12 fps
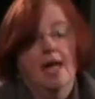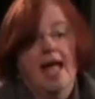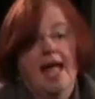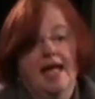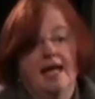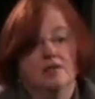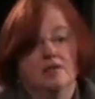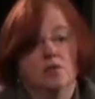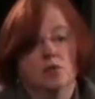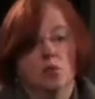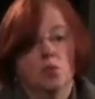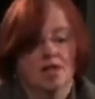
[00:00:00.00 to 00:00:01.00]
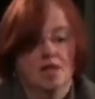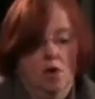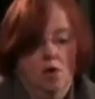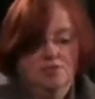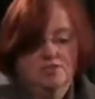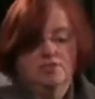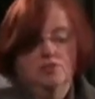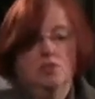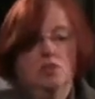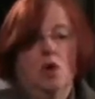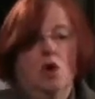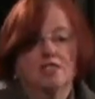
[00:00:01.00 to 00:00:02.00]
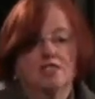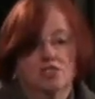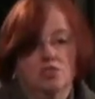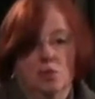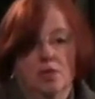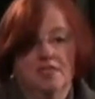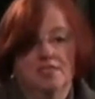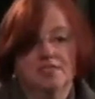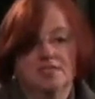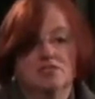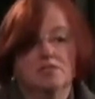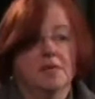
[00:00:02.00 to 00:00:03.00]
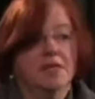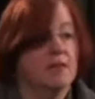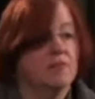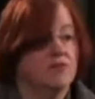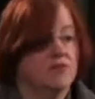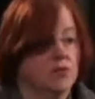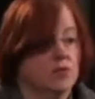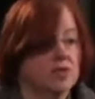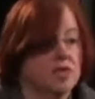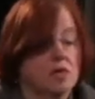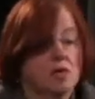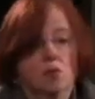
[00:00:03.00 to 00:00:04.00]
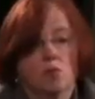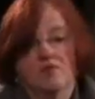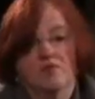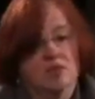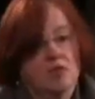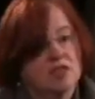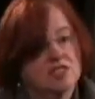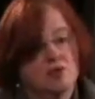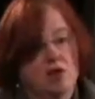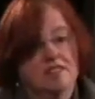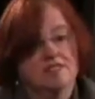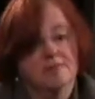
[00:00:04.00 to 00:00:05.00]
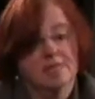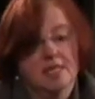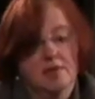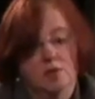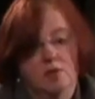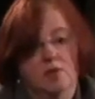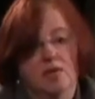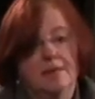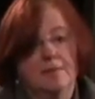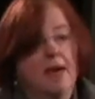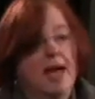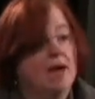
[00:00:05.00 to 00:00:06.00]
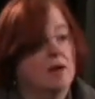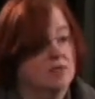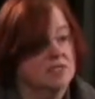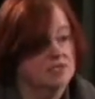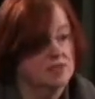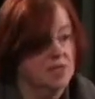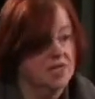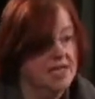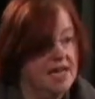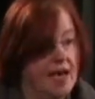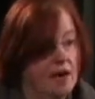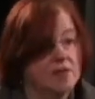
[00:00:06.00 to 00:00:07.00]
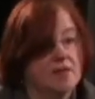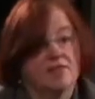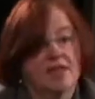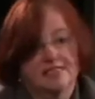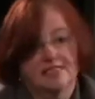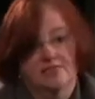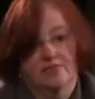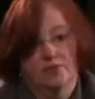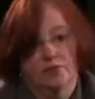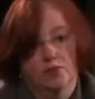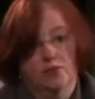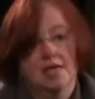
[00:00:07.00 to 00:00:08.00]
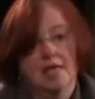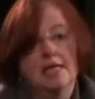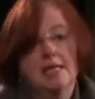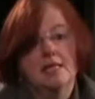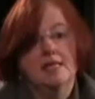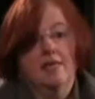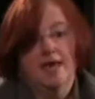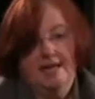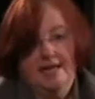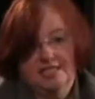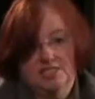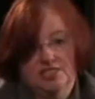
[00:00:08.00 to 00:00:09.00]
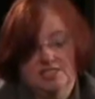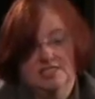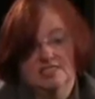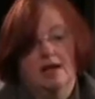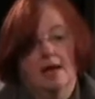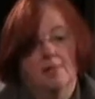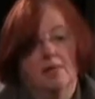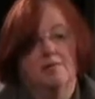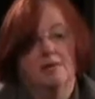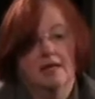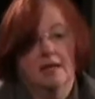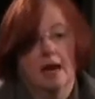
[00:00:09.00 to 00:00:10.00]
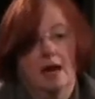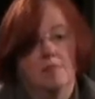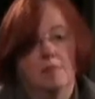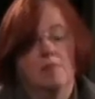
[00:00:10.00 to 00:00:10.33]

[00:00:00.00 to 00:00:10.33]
and we go to the large stores to pick up food. We fill our trucks with it, we bring it back, we sort it out. That's the food that agencies come and pick up.